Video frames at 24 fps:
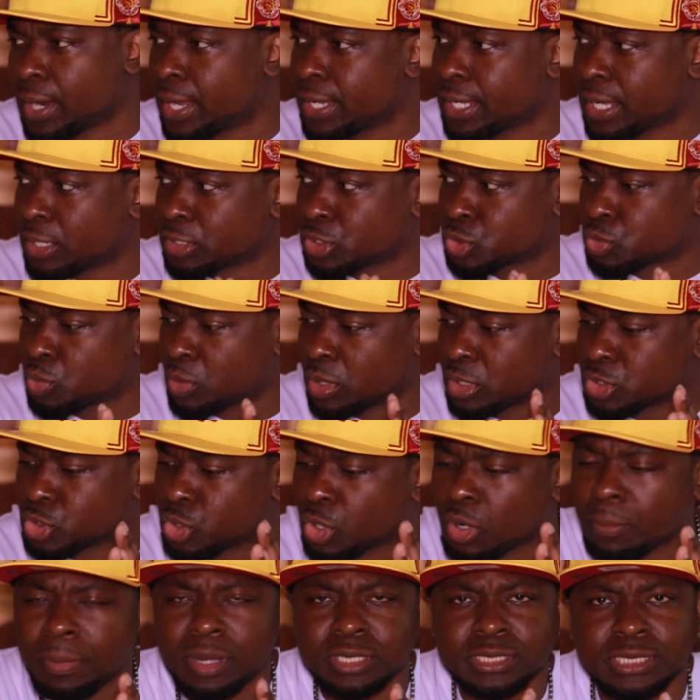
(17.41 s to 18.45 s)
I just want to talk
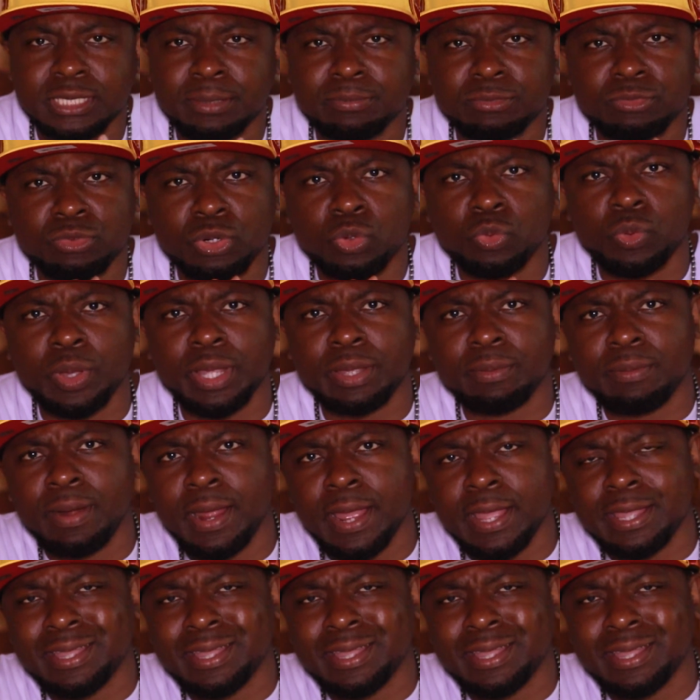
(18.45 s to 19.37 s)
about something real quick, right?